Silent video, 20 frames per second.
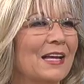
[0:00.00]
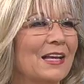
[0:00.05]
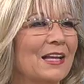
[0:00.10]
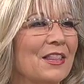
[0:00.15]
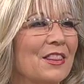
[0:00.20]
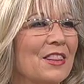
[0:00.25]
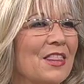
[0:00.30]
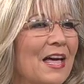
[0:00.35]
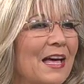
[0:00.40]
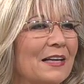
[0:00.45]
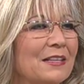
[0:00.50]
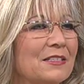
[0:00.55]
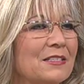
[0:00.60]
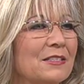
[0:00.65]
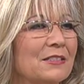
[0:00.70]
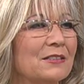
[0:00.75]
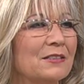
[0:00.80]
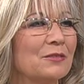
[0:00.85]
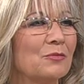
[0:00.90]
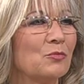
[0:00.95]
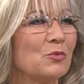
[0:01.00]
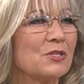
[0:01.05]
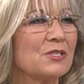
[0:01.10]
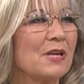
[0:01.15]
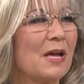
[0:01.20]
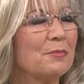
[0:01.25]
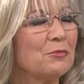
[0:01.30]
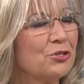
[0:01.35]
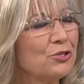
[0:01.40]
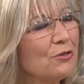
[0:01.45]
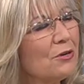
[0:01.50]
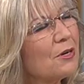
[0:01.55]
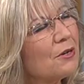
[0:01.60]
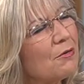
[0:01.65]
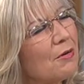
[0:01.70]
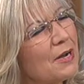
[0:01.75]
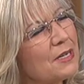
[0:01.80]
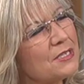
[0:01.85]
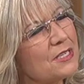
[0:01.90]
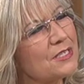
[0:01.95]
that was, I'm sure, a
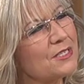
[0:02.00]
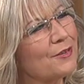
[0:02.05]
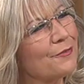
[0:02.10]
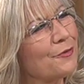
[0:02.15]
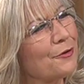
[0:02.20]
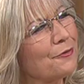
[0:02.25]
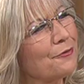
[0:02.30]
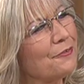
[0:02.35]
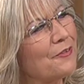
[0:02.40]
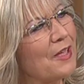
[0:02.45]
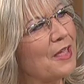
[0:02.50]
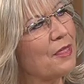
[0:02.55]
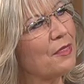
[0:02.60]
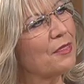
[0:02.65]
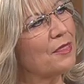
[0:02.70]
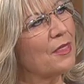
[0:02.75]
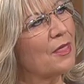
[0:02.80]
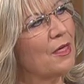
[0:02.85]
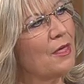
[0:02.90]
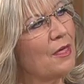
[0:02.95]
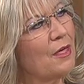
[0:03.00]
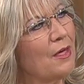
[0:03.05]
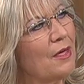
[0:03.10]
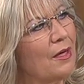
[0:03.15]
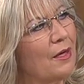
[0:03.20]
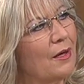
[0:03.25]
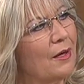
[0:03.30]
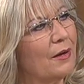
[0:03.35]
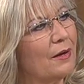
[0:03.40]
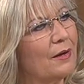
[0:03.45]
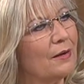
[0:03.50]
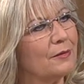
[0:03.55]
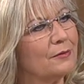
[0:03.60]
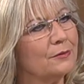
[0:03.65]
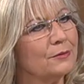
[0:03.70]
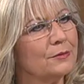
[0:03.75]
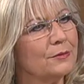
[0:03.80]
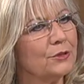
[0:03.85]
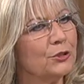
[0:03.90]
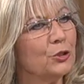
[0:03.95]
crisis of your faith. Uh,
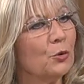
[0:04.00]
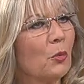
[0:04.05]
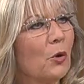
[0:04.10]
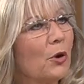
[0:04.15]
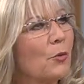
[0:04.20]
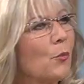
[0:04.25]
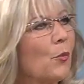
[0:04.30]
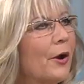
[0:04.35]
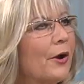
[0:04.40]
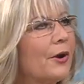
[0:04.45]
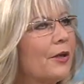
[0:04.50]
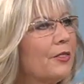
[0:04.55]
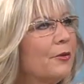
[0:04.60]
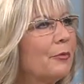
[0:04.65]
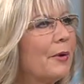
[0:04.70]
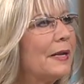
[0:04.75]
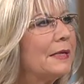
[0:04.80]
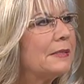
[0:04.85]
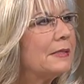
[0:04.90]
you weren't wearing the red